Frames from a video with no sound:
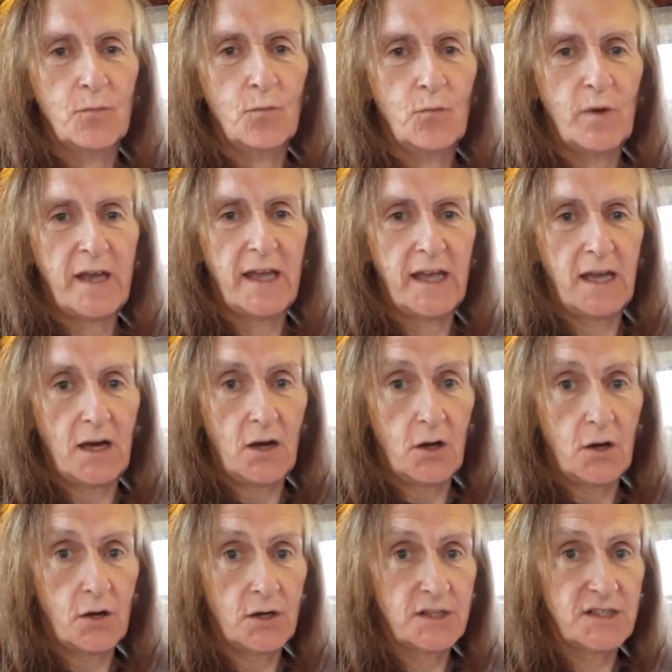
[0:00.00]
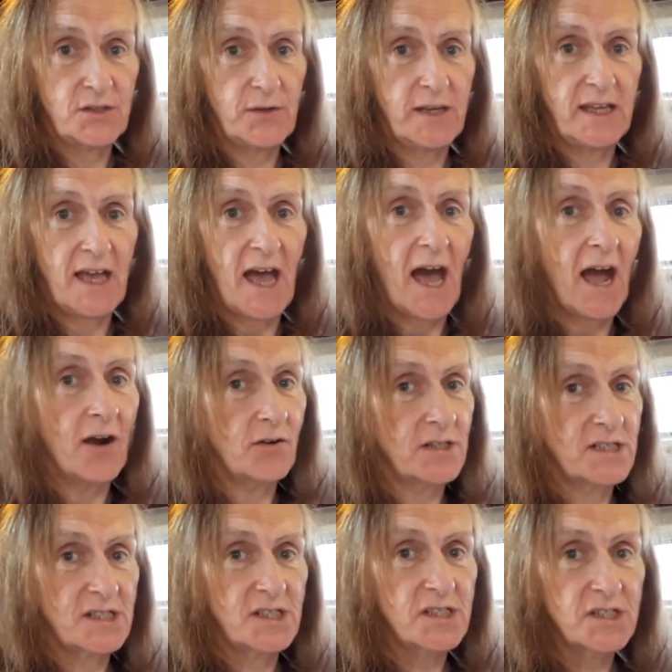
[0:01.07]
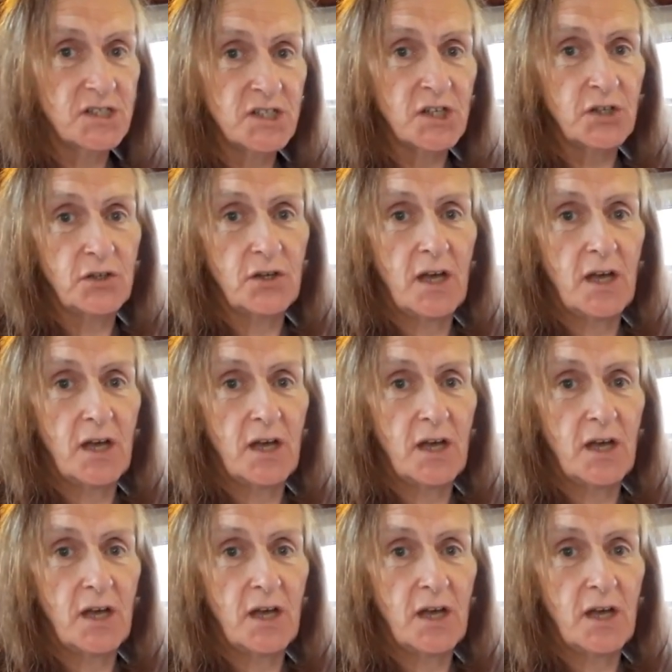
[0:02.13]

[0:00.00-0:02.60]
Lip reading: we are doing Irish stew,